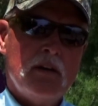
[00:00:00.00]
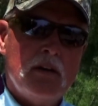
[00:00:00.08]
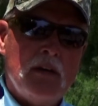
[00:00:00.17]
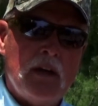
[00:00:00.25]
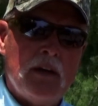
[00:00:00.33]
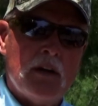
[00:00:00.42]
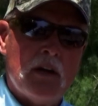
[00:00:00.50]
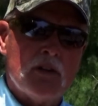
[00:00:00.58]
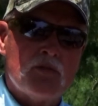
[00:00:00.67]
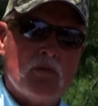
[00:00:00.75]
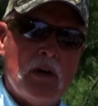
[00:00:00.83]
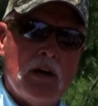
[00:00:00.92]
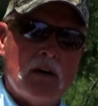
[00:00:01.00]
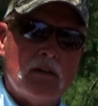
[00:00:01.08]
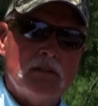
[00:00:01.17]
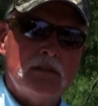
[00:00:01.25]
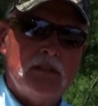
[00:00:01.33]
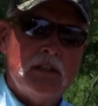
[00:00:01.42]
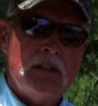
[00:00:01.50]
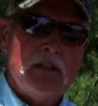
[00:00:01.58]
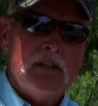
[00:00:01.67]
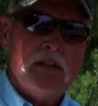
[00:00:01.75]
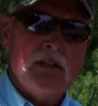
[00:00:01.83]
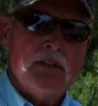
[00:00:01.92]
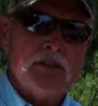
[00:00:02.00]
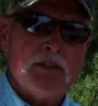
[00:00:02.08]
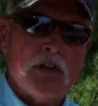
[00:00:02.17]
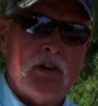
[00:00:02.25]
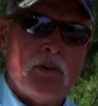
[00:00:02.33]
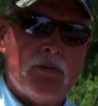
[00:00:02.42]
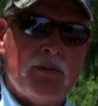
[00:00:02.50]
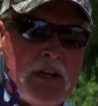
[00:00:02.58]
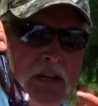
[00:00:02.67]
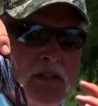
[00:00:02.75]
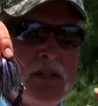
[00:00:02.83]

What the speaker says: in there as well. So this